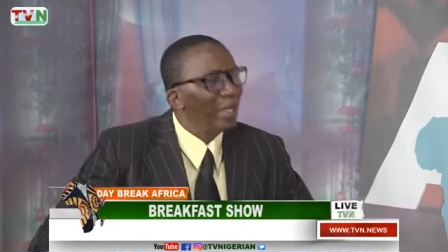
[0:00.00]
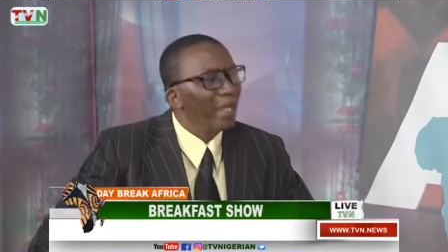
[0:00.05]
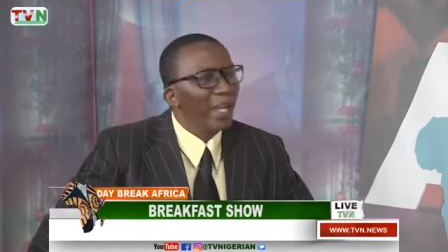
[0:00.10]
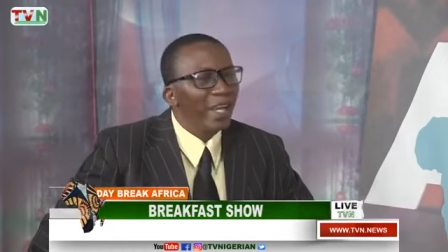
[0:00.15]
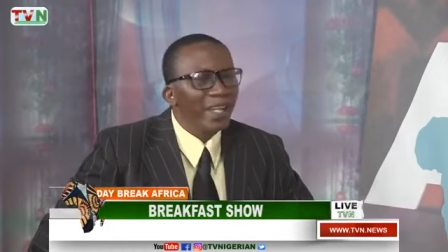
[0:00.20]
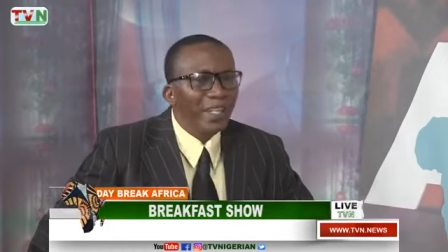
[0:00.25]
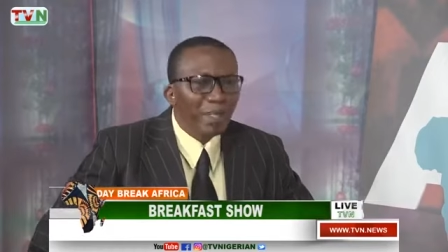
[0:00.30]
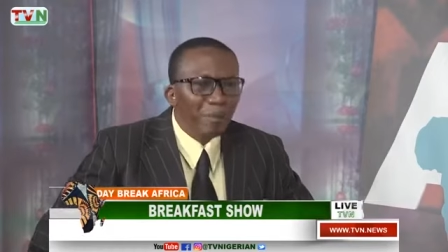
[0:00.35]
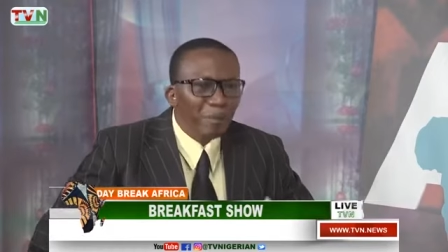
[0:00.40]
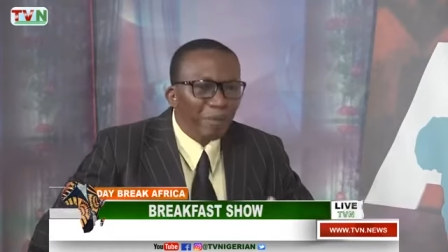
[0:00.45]

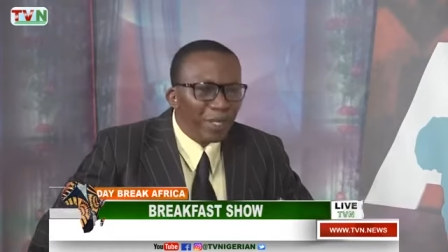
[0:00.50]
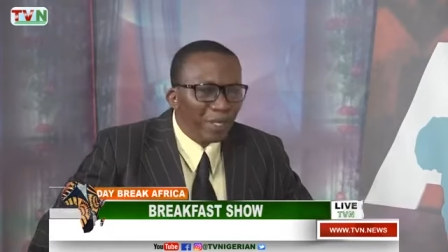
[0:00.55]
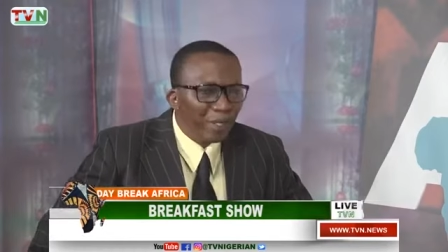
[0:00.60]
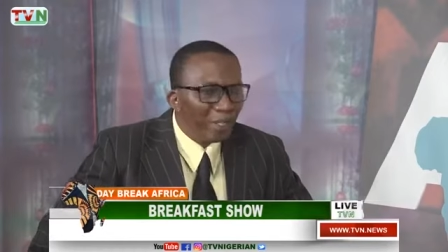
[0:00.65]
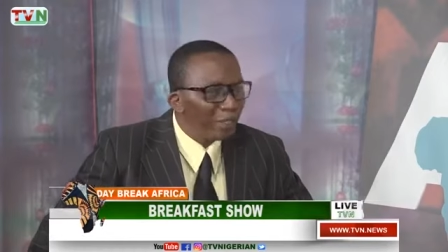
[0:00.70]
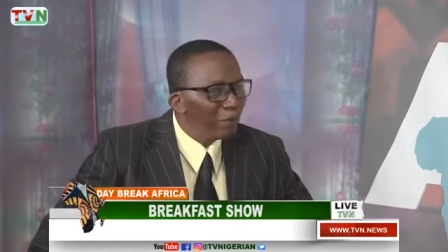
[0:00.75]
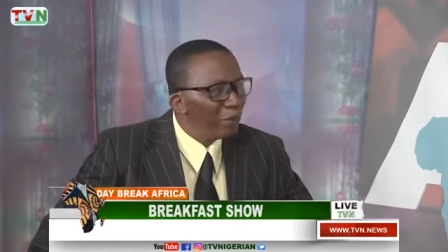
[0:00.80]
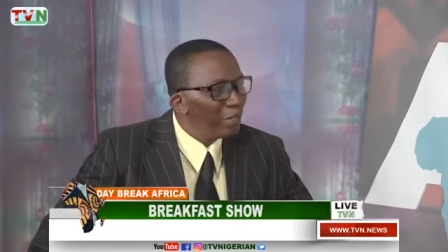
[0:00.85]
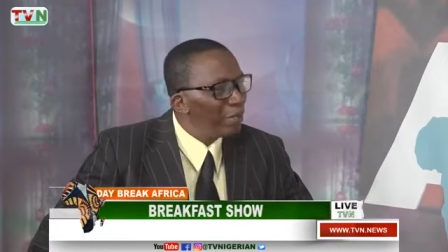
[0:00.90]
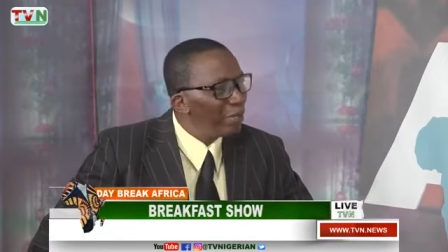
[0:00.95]
and they bring
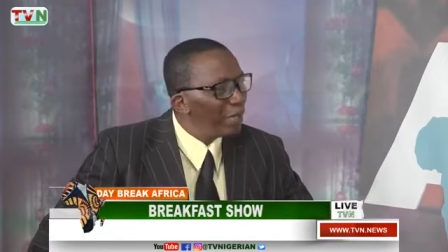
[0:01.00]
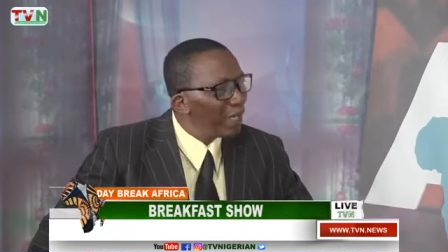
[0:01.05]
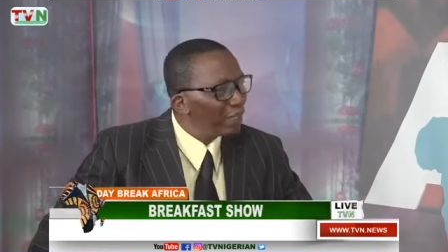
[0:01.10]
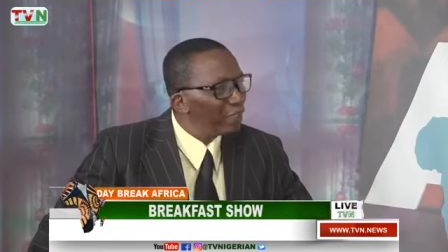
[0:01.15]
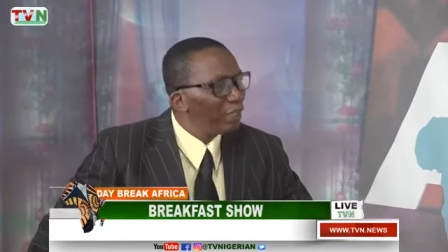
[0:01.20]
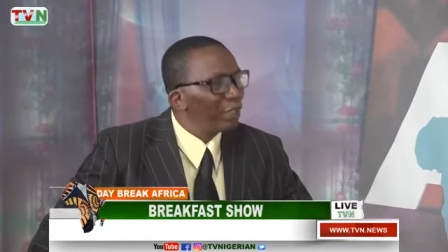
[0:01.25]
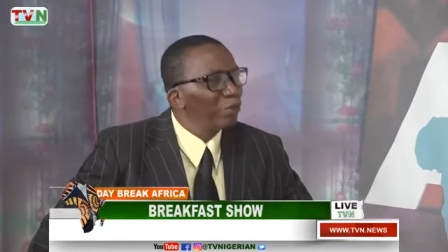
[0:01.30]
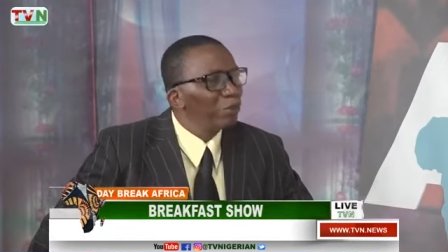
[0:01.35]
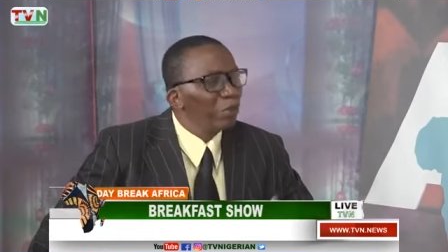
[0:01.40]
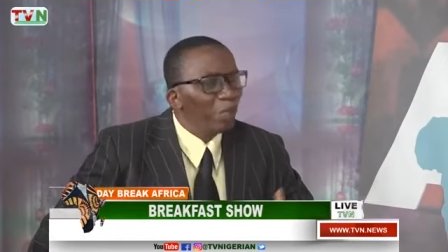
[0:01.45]
us feedback
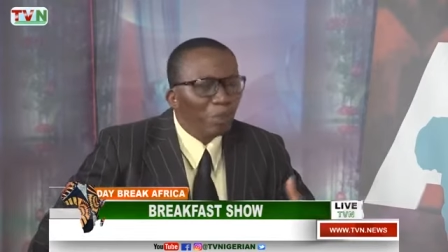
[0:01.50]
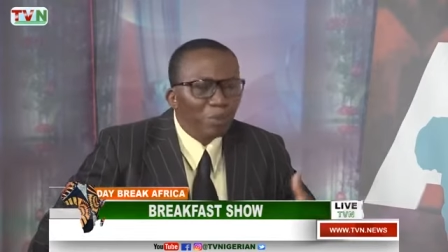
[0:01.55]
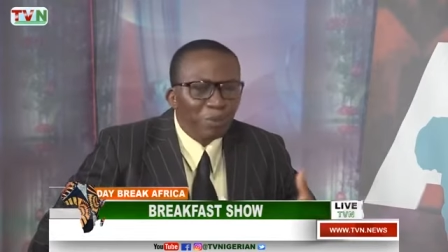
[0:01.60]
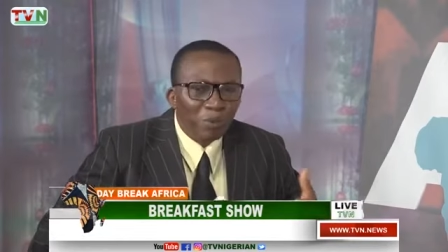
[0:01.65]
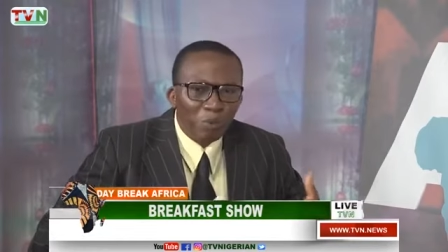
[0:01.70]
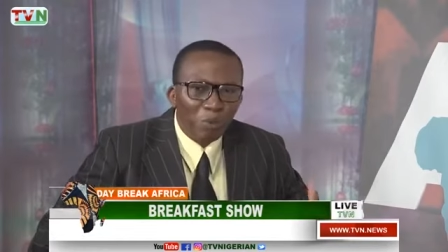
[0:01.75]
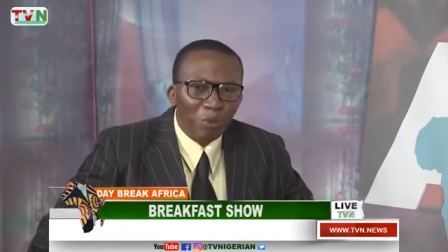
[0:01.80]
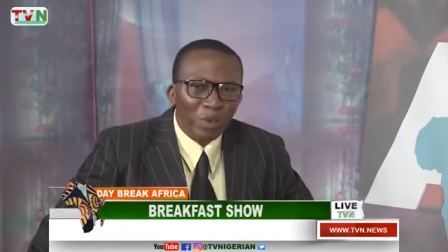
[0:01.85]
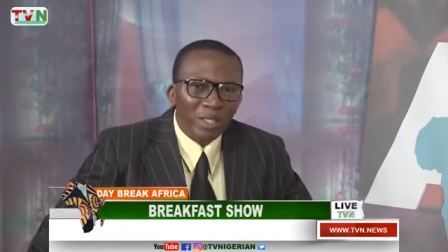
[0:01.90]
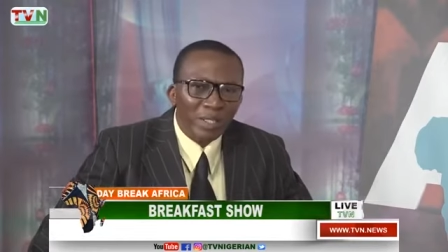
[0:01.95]
and up
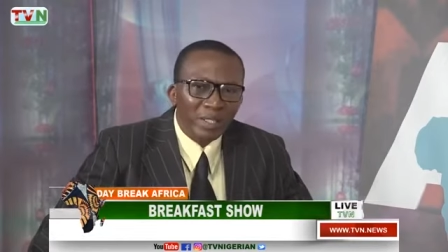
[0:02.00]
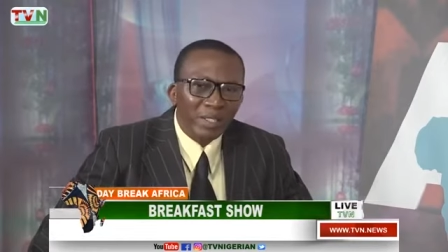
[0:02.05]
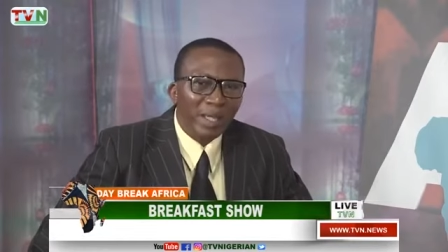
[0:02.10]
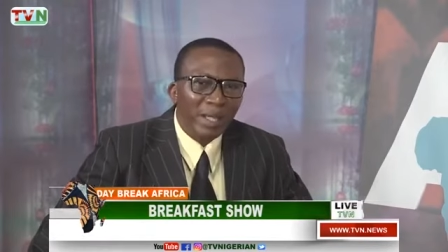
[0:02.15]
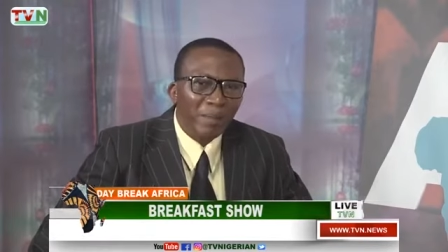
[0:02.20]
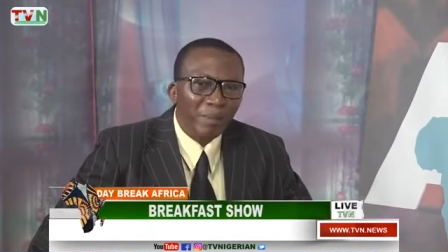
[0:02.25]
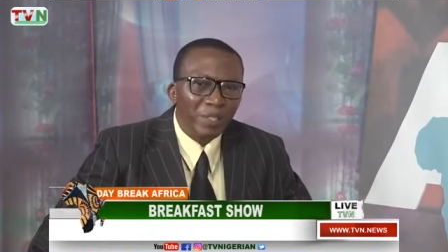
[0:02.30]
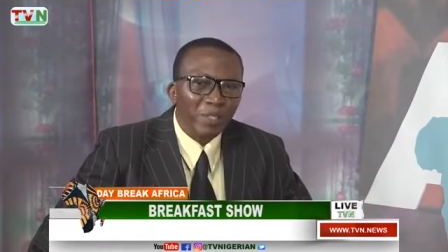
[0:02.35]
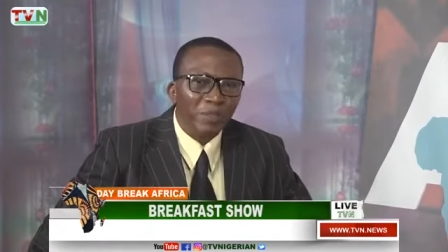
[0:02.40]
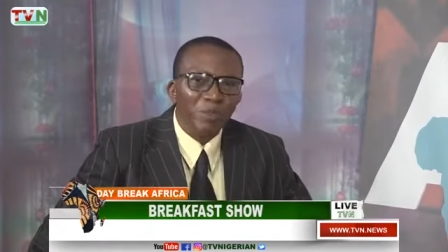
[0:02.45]
to what is
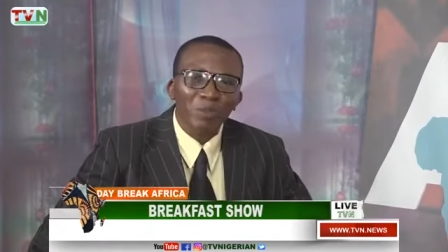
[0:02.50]
happening.